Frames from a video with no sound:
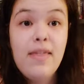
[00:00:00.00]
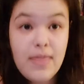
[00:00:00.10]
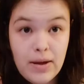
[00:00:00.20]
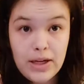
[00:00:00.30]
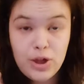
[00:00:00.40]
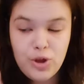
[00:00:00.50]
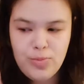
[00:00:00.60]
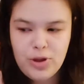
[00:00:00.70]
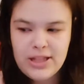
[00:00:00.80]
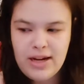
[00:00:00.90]
Now, there are two
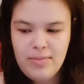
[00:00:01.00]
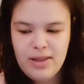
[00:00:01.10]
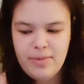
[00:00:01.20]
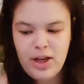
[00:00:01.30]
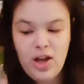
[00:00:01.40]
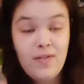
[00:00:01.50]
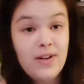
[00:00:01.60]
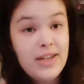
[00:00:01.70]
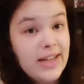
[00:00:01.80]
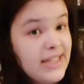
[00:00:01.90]
books that I'm in the middle of.
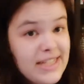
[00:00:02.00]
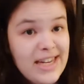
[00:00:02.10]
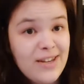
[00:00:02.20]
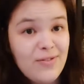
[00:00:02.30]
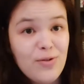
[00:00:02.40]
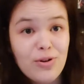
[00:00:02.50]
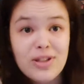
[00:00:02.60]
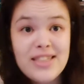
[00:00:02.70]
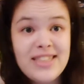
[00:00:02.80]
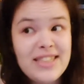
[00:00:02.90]
nineteen
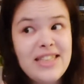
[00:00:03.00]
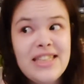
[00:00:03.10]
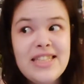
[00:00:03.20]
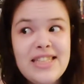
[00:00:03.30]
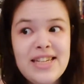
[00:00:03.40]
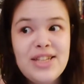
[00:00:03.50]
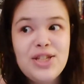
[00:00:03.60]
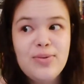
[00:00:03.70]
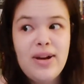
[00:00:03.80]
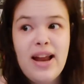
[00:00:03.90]
eighty-four, still listening
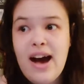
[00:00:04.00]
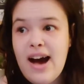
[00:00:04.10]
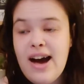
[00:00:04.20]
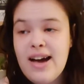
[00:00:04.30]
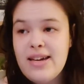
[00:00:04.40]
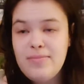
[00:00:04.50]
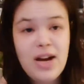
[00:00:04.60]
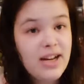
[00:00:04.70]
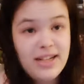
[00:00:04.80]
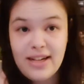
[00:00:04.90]
to it. I am
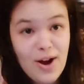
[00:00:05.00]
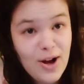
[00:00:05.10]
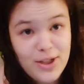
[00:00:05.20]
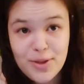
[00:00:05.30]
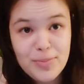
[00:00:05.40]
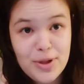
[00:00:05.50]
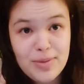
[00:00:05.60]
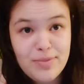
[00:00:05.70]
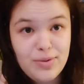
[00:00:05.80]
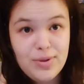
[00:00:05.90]
not in an
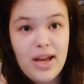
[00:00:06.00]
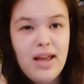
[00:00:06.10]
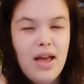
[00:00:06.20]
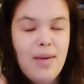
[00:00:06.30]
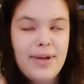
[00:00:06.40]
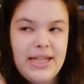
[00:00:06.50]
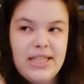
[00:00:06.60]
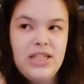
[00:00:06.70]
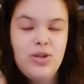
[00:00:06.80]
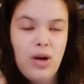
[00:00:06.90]
audiobook mood, but I
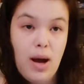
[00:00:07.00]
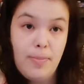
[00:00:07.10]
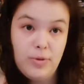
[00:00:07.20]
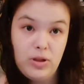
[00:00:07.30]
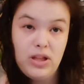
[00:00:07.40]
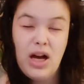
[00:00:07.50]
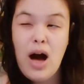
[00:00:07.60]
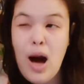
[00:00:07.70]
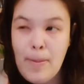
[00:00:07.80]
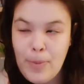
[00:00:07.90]
listened to a couple,
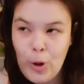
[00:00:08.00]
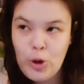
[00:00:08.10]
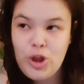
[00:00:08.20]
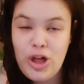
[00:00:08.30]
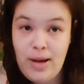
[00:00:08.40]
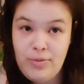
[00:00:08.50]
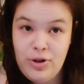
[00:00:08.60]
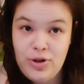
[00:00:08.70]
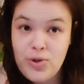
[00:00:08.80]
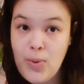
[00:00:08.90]
couple
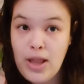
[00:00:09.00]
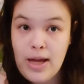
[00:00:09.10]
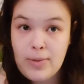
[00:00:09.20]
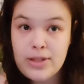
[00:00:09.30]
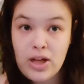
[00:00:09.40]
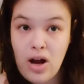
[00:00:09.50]
chapters while I was